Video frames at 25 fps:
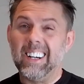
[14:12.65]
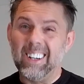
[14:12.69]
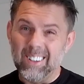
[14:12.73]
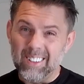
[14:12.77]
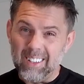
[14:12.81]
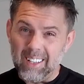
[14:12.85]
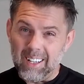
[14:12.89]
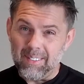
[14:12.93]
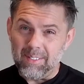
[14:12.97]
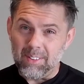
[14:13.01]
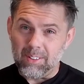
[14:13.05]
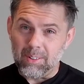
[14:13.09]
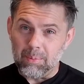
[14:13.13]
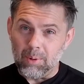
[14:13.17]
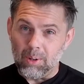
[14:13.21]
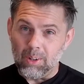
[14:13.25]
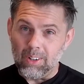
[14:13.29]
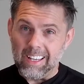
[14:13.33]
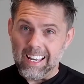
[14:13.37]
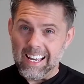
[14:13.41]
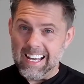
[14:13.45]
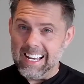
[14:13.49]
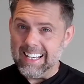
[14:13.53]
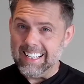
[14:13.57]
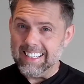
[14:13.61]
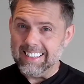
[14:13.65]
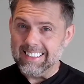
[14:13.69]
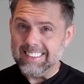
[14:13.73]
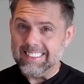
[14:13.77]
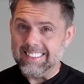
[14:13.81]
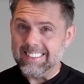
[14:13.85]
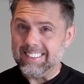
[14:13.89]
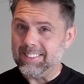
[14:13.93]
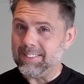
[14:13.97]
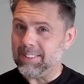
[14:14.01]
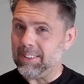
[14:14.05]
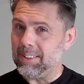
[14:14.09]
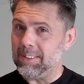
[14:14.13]
I only have a small car,
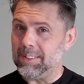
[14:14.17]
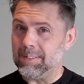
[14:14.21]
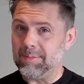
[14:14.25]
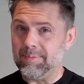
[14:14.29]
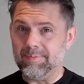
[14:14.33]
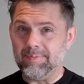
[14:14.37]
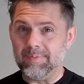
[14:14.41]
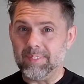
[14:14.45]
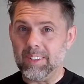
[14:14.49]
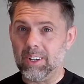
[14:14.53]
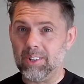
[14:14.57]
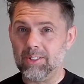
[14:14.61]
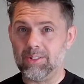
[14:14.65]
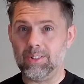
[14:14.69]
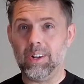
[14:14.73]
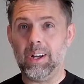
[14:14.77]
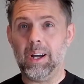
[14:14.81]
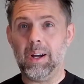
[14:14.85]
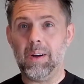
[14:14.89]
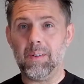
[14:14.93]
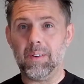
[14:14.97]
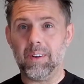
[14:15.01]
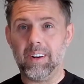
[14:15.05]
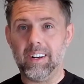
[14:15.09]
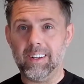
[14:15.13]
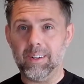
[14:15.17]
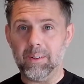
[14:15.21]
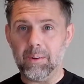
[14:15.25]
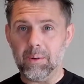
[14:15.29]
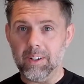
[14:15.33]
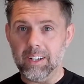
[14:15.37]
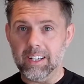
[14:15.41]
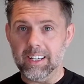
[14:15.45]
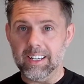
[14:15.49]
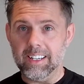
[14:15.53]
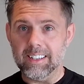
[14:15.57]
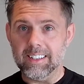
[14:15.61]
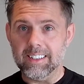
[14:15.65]
so not sure how I'm going
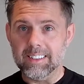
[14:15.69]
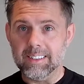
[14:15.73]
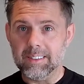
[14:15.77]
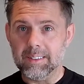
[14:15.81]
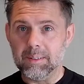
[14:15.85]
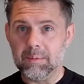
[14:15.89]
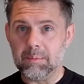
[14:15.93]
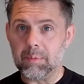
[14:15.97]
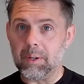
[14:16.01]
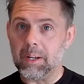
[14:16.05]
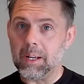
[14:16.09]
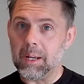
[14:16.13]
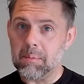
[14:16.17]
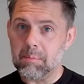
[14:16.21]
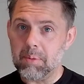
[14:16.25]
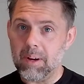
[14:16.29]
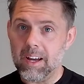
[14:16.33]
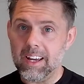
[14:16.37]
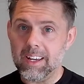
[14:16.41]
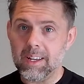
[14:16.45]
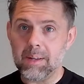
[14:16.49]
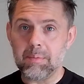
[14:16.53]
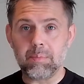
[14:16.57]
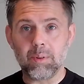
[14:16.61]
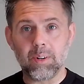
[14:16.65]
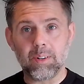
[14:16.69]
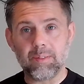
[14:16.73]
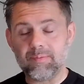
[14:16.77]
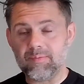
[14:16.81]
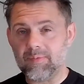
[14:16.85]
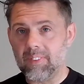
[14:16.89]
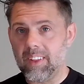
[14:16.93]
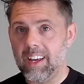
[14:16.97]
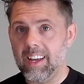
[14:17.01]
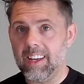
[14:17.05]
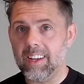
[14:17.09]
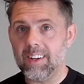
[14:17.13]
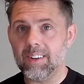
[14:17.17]
to bring it back, but
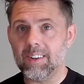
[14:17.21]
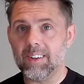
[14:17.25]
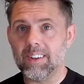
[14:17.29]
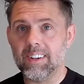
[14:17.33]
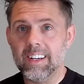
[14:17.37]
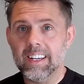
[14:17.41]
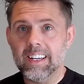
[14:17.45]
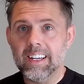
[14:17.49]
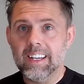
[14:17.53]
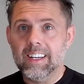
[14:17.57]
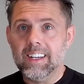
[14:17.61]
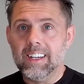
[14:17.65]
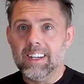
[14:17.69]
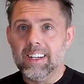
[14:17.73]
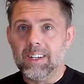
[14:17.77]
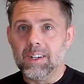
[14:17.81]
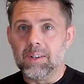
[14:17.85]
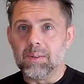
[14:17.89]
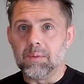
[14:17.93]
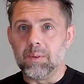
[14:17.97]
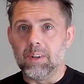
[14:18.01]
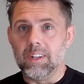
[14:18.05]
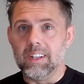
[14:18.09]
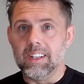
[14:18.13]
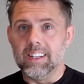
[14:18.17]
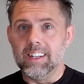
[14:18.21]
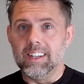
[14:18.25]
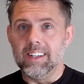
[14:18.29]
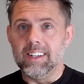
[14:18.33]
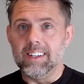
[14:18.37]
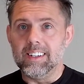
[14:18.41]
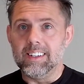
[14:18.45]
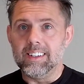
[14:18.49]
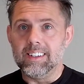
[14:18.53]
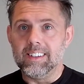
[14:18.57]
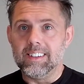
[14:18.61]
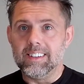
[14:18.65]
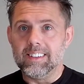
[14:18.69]
hey ho,
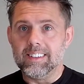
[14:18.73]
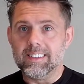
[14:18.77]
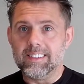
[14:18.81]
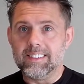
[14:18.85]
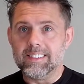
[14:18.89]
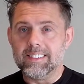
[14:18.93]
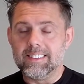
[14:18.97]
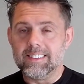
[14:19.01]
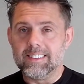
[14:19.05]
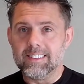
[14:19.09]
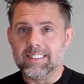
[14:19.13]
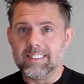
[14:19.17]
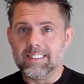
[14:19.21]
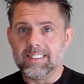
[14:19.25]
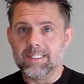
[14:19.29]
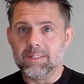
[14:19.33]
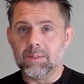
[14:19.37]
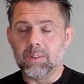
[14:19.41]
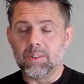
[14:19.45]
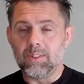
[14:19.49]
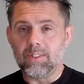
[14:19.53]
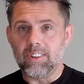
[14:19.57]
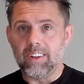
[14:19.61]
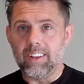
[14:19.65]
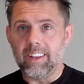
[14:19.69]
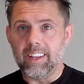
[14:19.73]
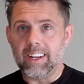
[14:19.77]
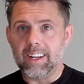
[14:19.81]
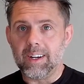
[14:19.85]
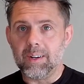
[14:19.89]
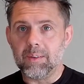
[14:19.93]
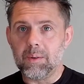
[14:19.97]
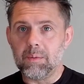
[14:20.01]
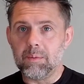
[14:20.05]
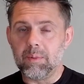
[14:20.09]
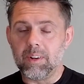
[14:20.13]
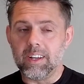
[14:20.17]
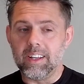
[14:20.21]
we'll sort that
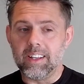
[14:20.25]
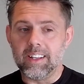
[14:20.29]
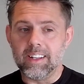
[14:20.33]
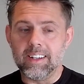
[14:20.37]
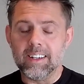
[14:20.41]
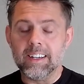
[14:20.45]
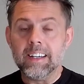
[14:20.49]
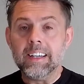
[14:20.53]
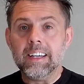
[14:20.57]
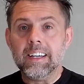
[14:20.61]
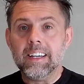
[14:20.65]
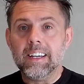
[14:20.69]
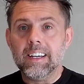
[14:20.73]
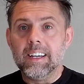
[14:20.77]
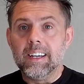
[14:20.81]
out when we get there.